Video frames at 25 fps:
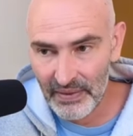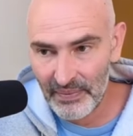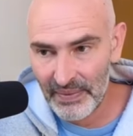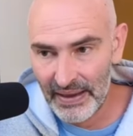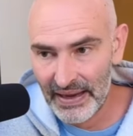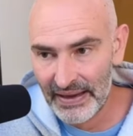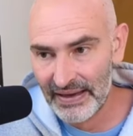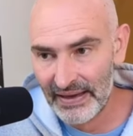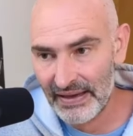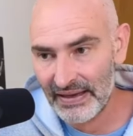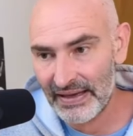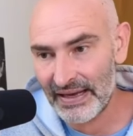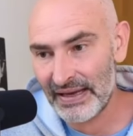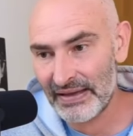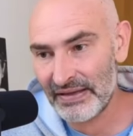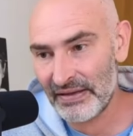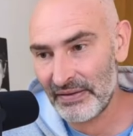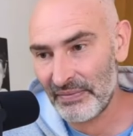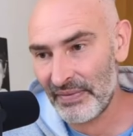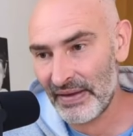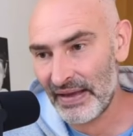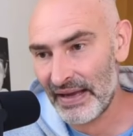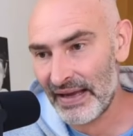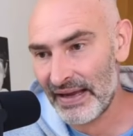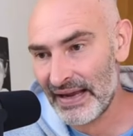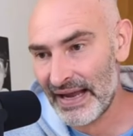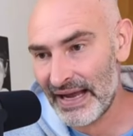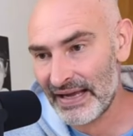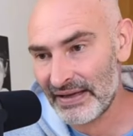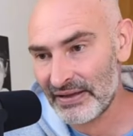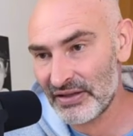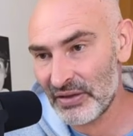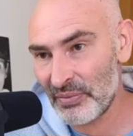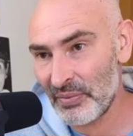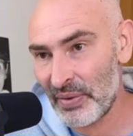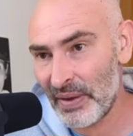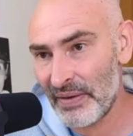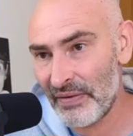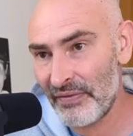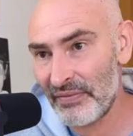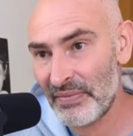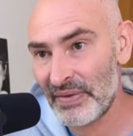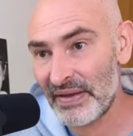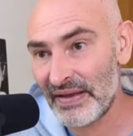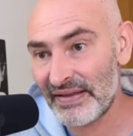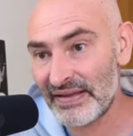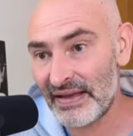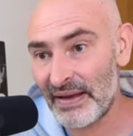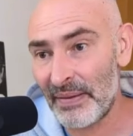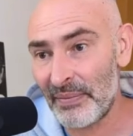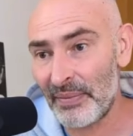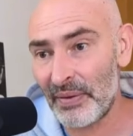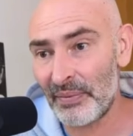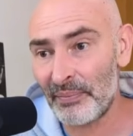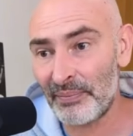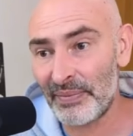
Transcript: And in case of king h1, for example,